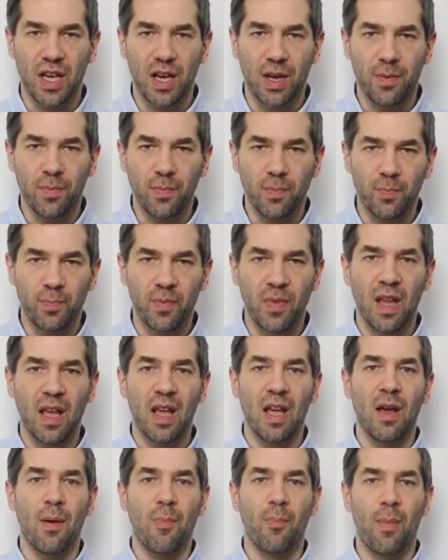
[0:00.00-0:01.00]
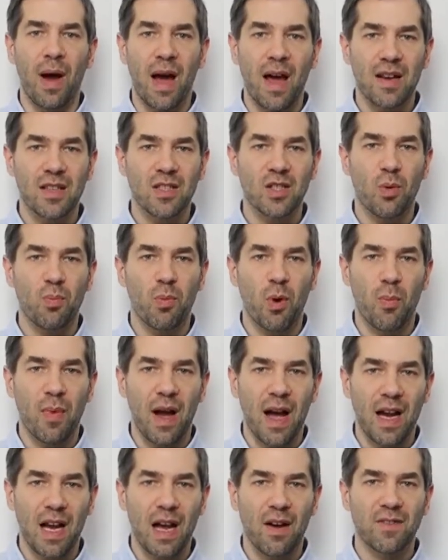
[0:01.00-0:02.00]
The first exercise is very
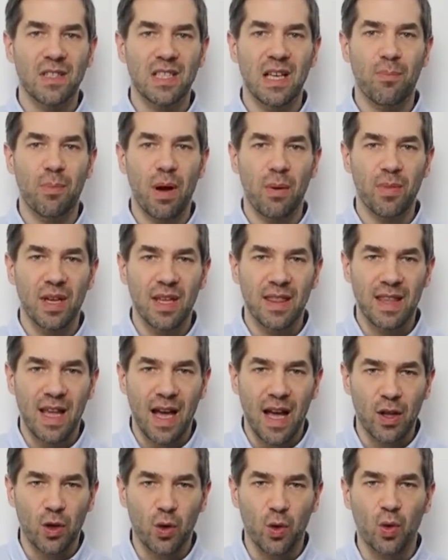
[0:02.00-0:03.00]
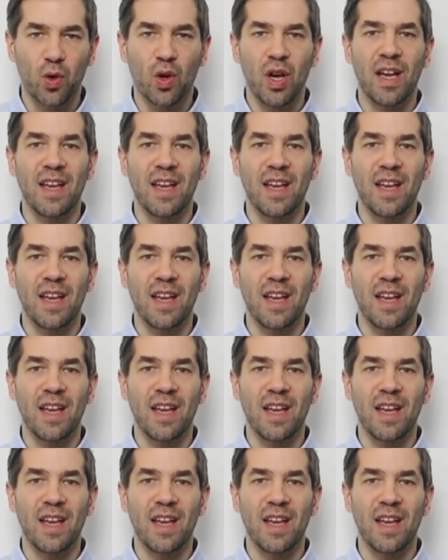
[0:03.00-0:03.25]
helpful in memorizing how